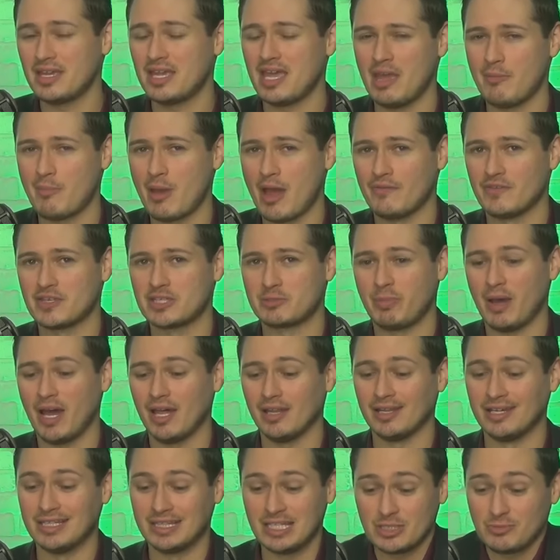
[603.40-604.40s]
they came out in the
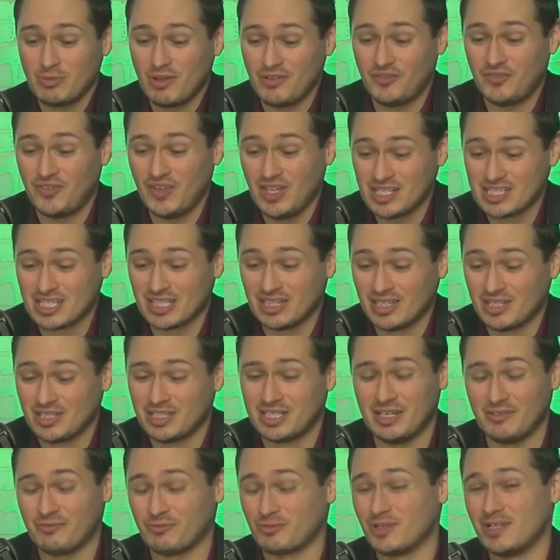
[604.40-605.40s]
spotlight. This one feels a little
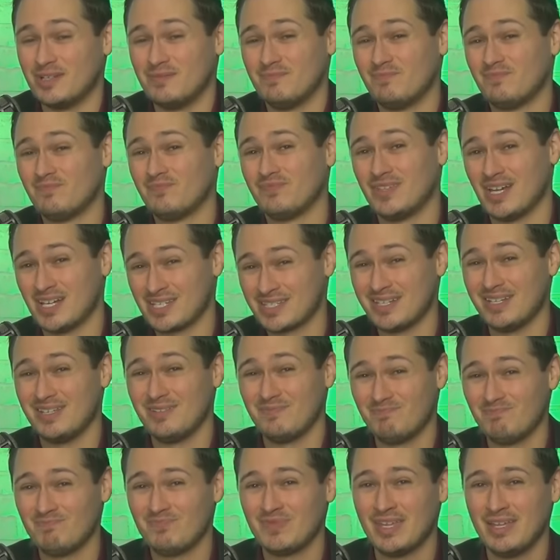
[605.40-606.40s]
different, doesn't
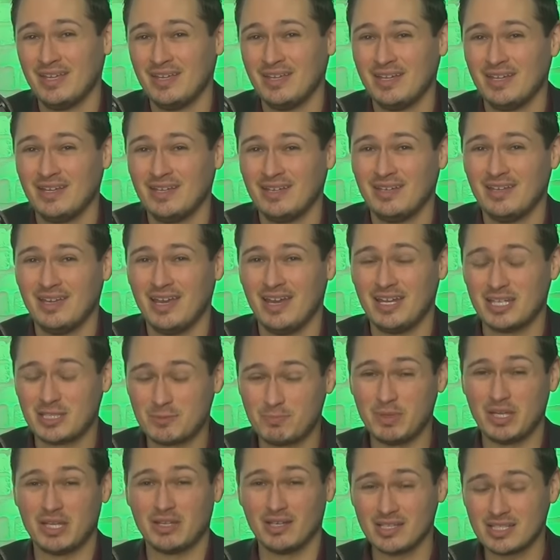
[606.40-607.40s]
it? And it's
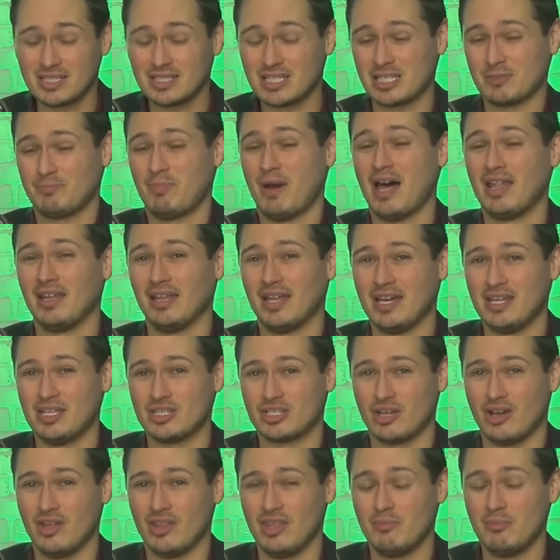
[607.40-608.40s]
because the spotlight
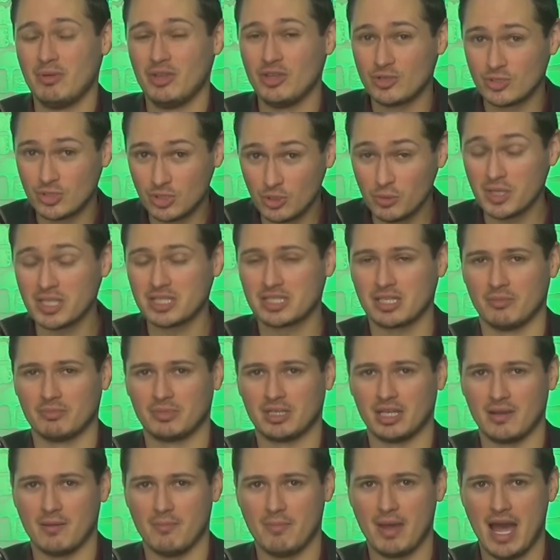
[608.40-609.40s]
is on them, and they're doing
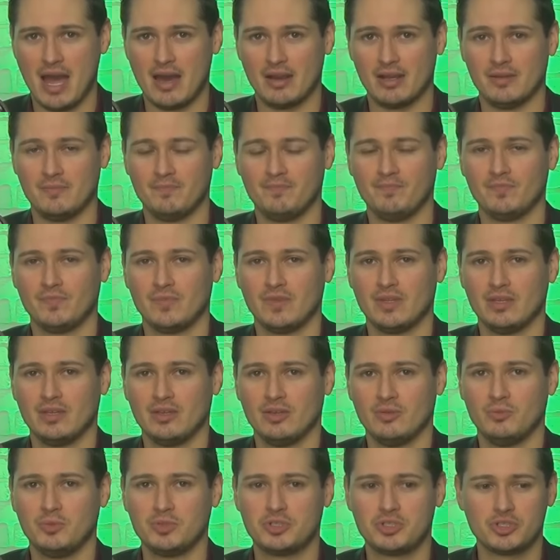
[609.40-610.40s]
something about it,
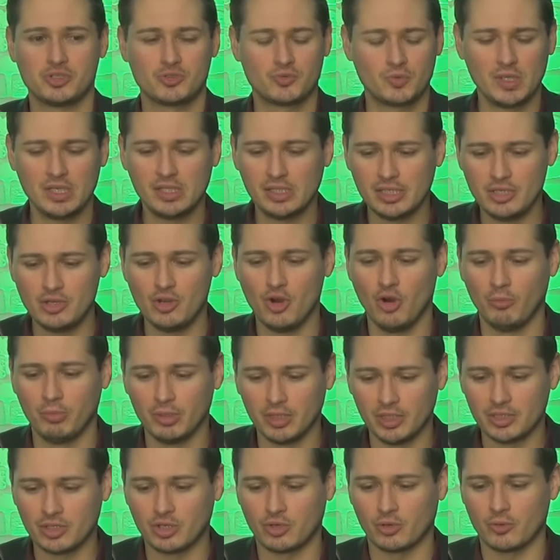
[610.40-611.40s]
which is really
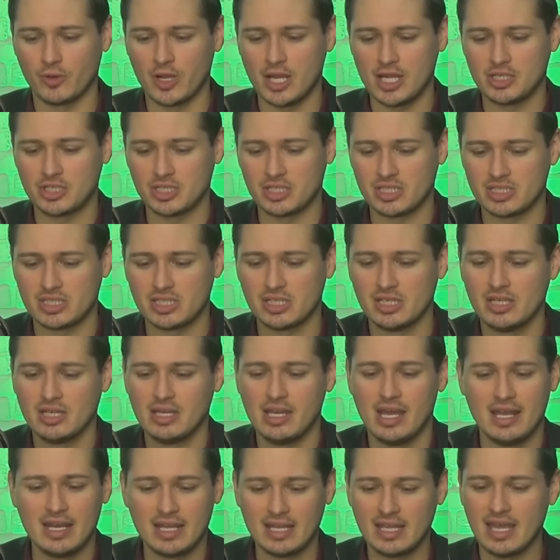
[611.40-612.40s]
noble and courageous.
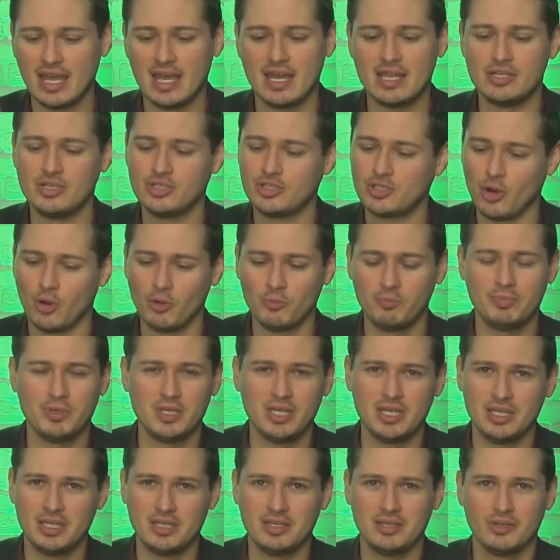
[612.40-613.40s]
And again, don't
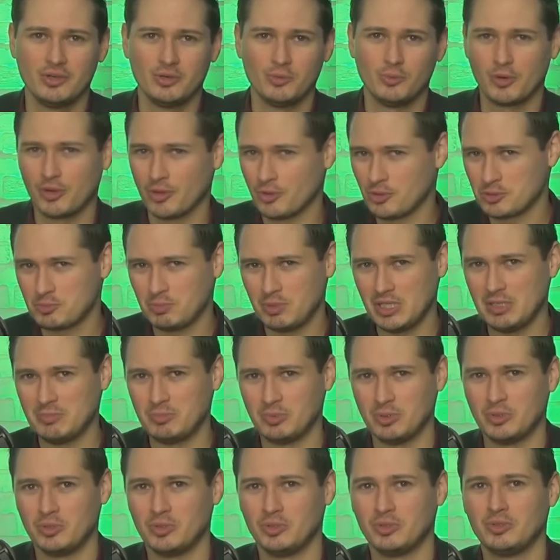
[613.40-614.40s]
be one of those
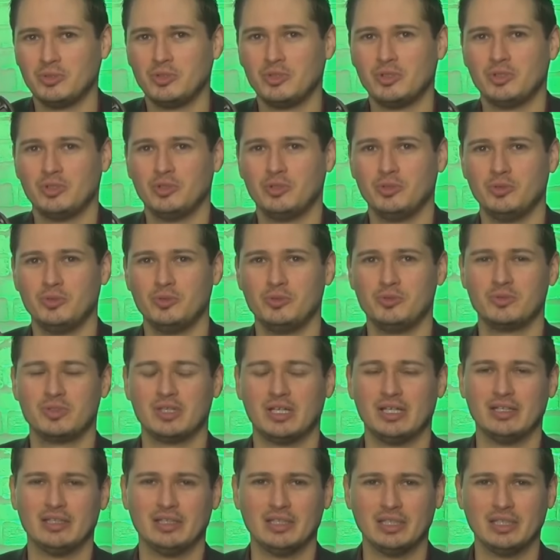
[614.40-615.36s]
people who,